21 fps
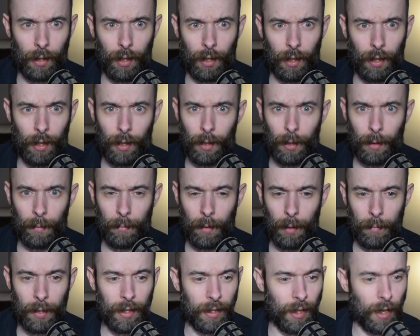I
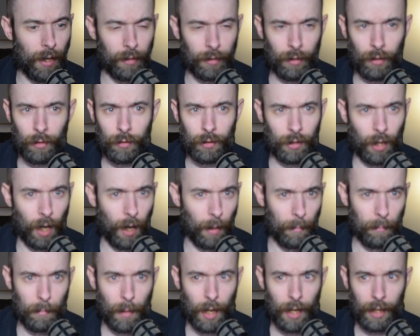mean, there are no
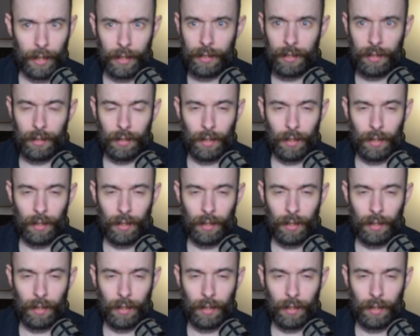tom mics,